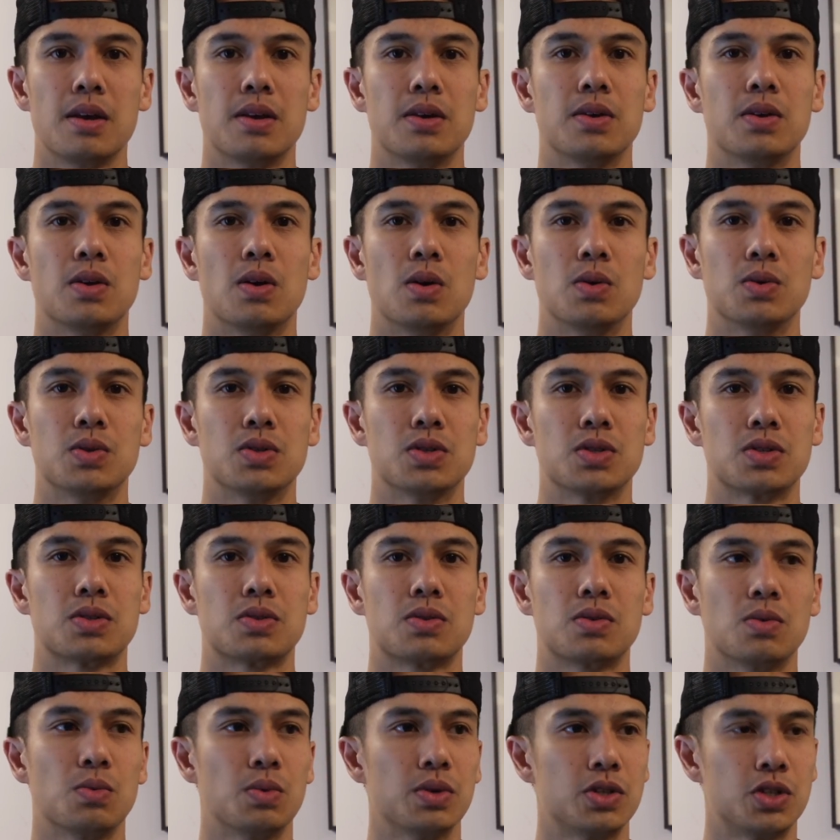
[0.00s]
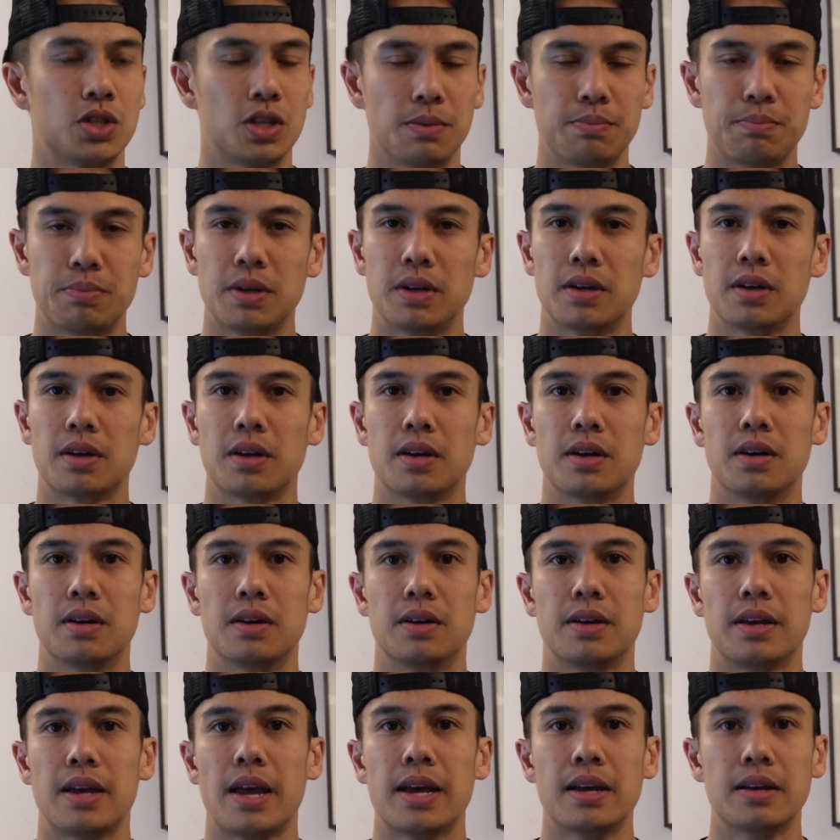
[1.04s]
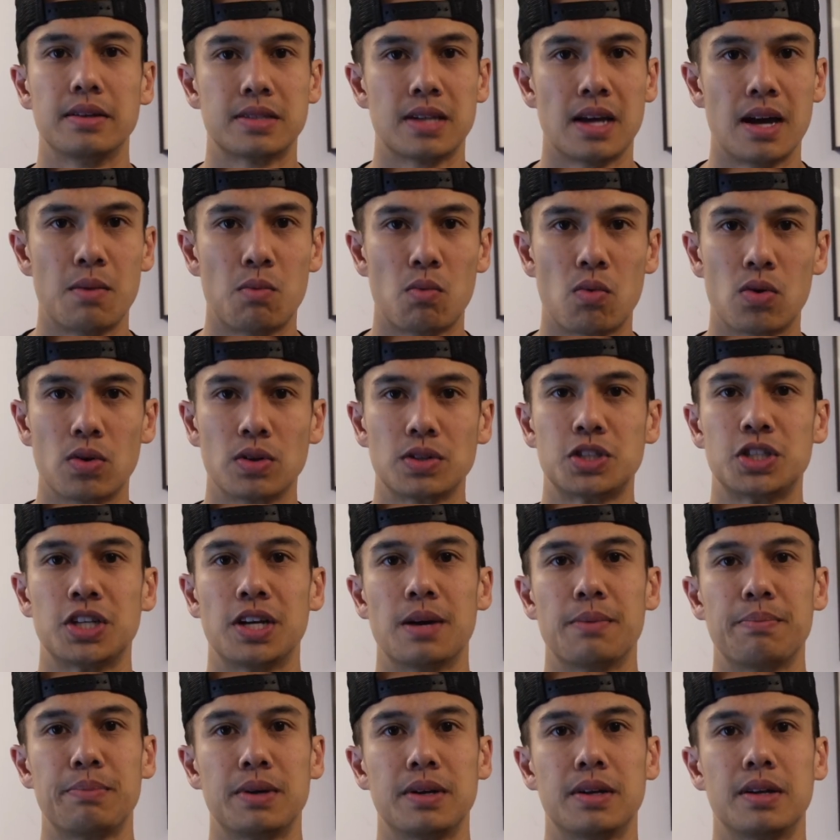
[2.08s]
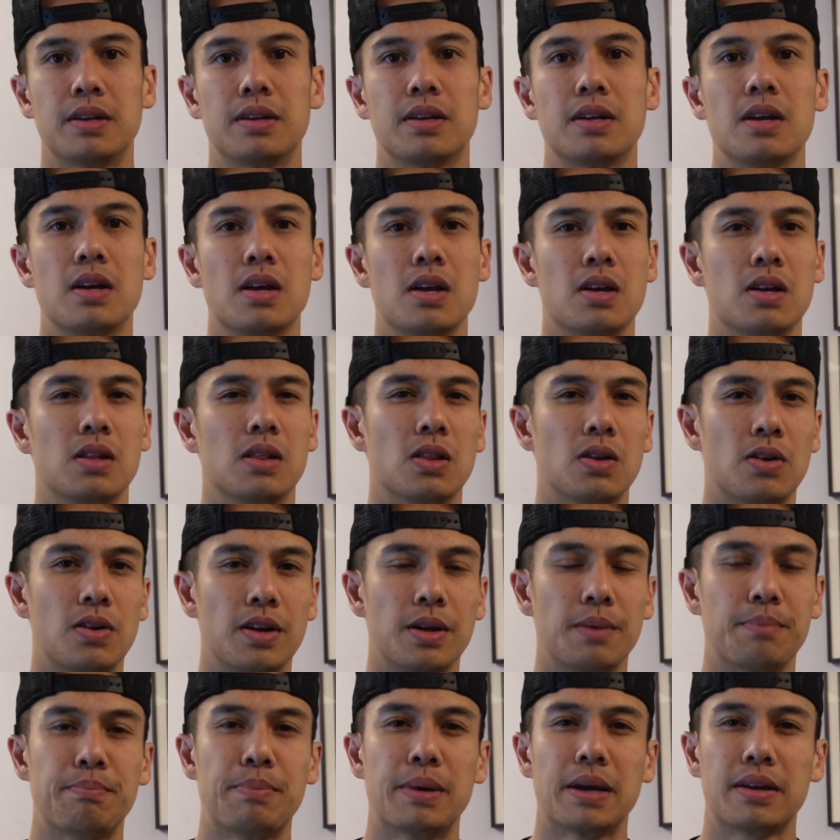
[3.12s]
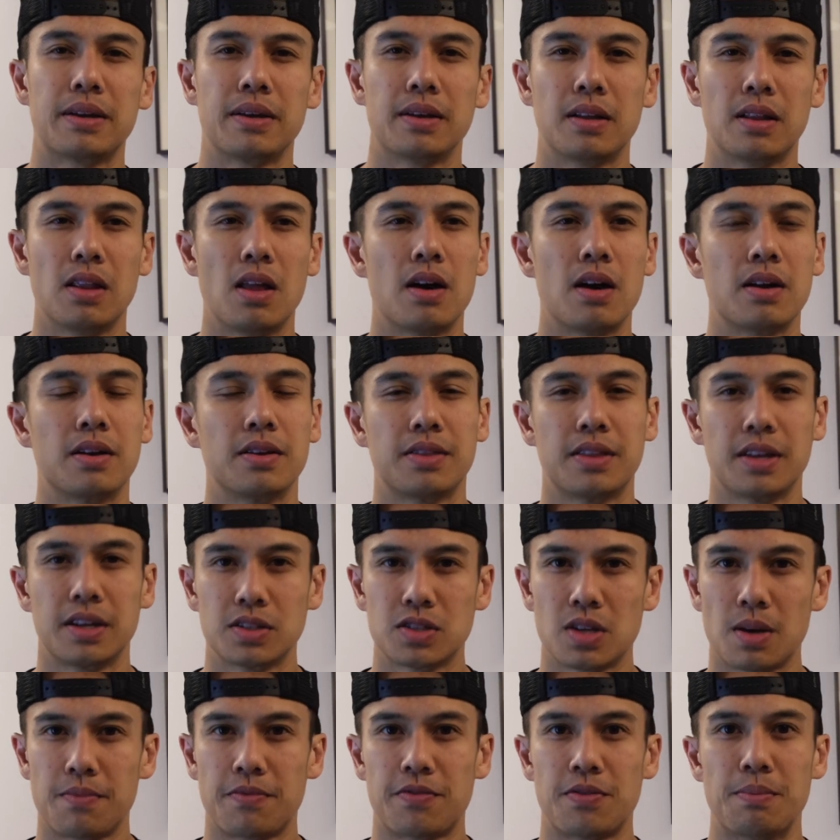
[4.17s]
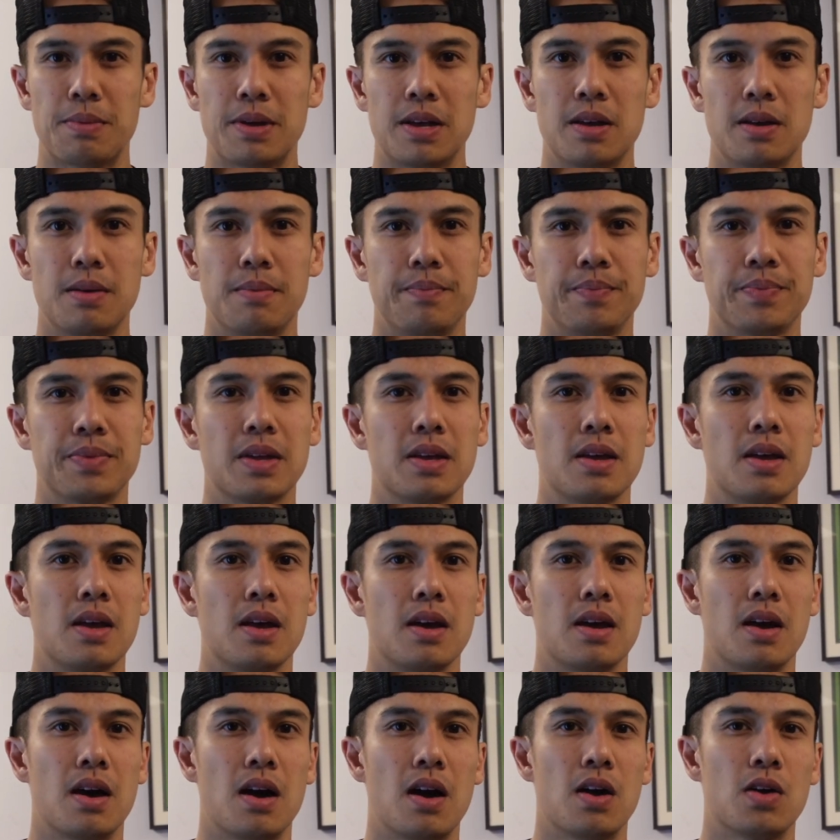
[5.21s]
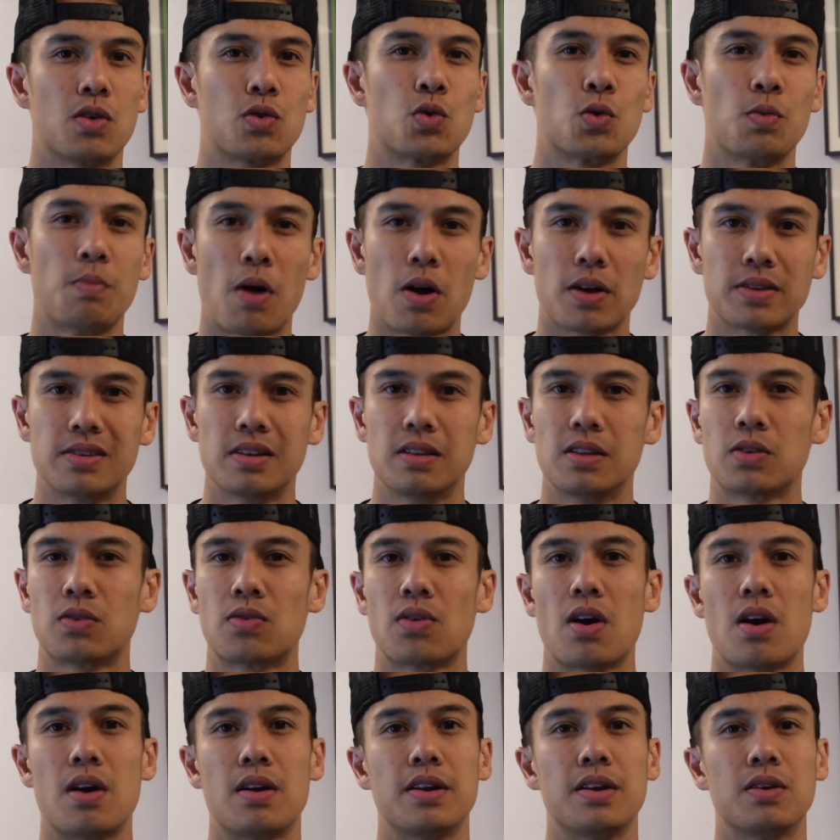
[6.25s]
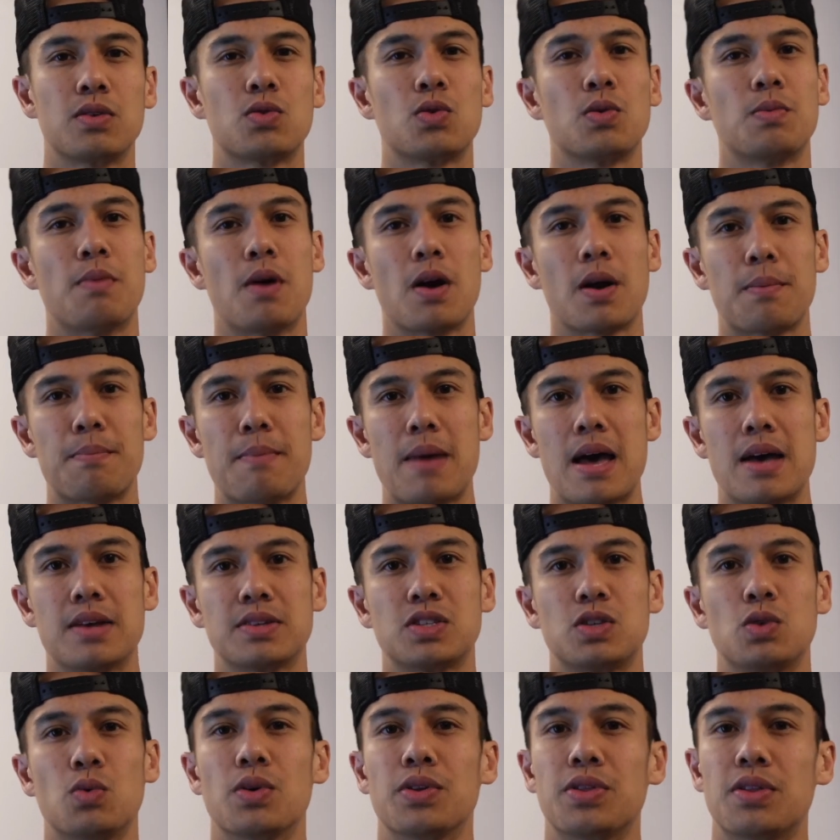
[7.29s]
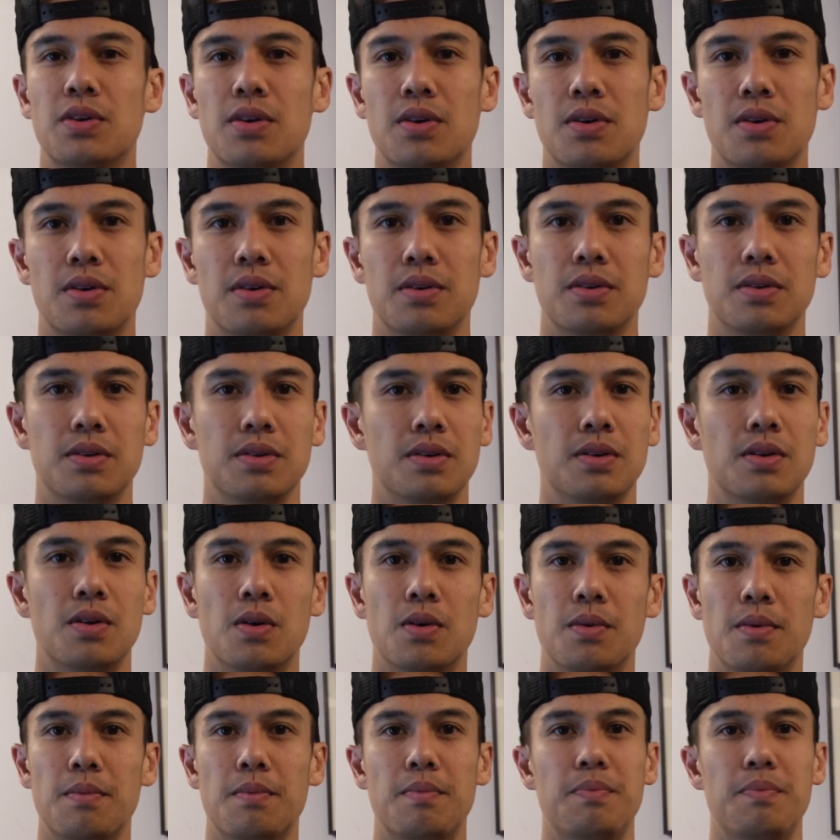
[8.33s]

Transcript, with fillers: You know, just with Chip being an eight-time world champion, learning, picking a lot of things up from him. Uh, Kru Mark Dellagrotte and Kru Mark Massey with their, you know,